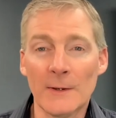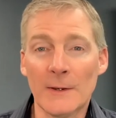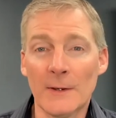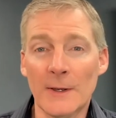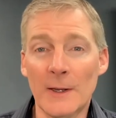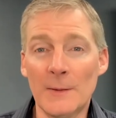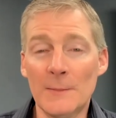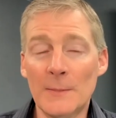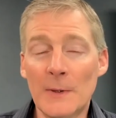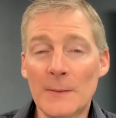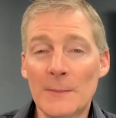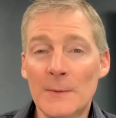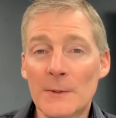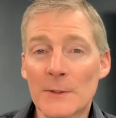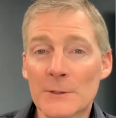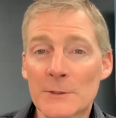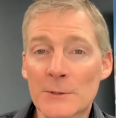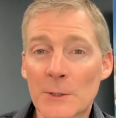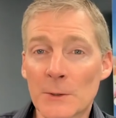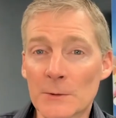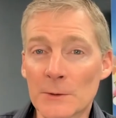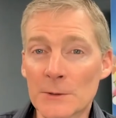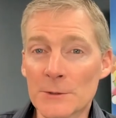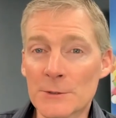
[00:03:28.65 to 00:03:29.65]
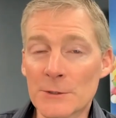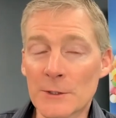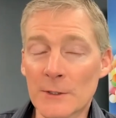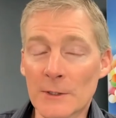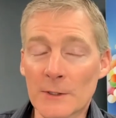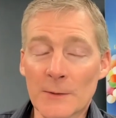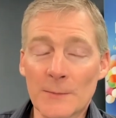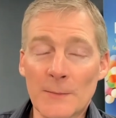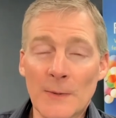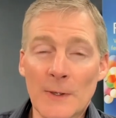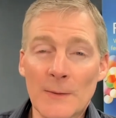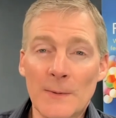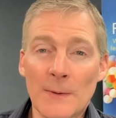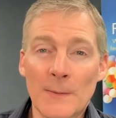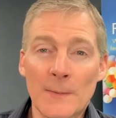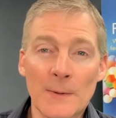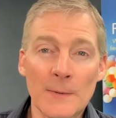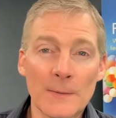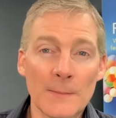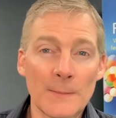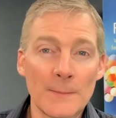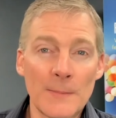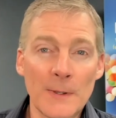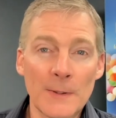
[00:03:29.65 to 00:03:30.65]
And maybe you're a total jerk. And maybe
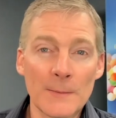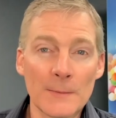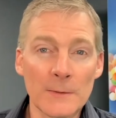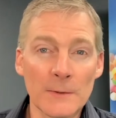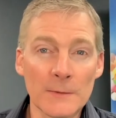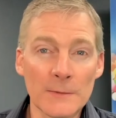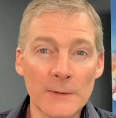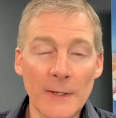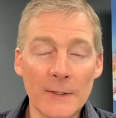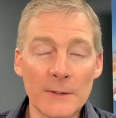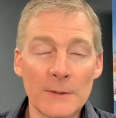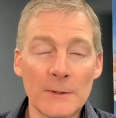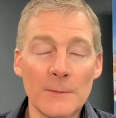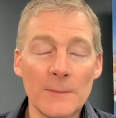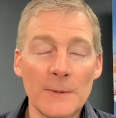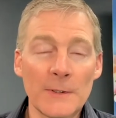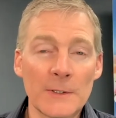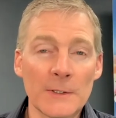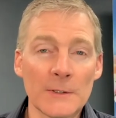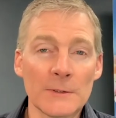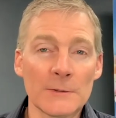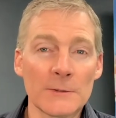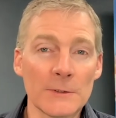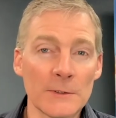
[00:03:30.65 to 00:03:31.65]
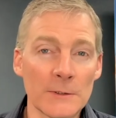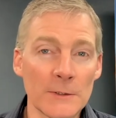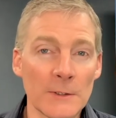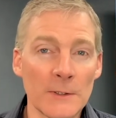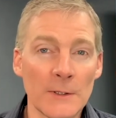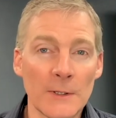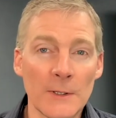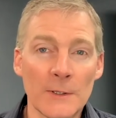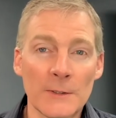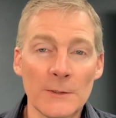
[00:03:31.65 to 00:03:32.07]
people don't like you because you're,